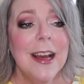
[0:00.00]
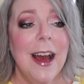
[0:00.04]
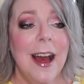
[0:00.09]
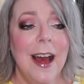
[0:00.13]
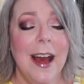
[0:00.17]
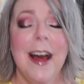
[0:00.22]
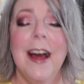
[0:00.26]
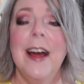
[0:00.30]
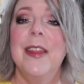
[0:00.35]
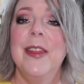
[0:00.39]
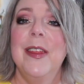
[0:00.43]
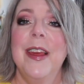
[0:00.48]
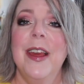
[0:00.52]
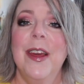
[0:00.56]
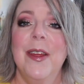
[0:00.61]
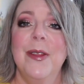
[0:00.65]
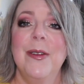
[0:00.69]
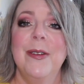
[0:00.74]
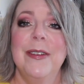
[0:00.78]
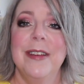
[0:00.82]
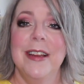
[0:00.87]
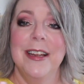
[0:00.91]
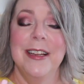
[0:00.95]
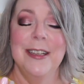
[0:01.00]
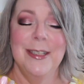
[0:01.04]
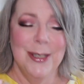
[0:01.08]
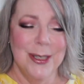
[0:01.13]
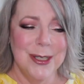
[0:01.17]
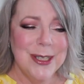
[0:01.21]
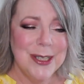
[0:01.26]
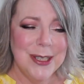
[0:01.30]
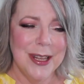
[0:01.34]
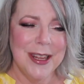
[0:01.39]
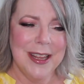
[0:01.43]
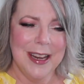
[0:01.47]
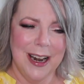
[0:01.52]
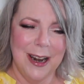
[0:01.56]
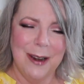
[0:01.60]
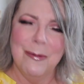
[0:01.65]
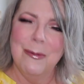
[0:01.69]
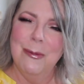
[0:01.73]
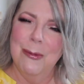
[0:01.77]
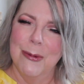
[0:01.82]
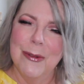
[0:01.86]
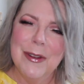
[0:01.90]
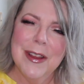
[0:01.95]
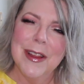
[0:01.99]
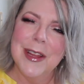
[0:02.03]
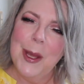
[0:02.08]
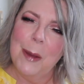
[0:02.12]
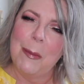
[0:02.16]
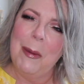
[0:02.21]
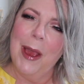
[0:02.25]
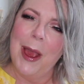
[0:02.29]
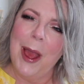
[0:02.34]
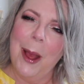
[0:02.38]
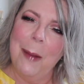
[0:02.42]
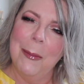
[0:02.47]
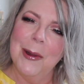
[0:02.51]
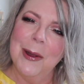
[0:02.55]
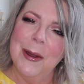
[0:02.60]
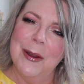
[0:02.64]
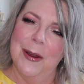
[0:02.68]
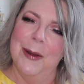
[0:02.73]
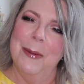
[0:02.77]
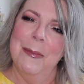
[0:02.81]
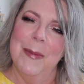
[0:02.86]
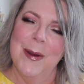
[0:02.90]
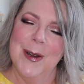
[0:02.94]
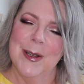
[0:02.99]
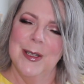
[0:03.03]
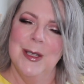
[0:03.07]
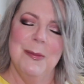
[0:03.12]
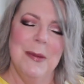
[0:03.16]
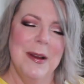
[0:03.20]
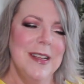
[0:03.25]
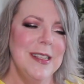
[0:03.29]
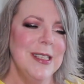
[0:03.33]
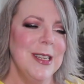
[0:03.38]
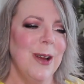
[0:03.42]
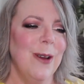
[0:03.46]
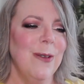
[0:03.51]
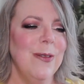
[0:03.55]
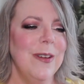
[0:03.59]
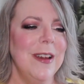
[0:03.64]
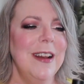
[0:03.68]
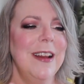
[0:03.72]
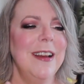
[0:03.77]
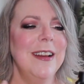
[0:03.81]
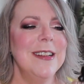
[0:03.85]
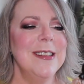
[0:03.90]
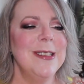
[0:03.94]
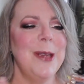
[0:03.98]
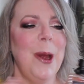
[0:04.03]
uh, the other day just so that I'd really be able to immerse myself in it.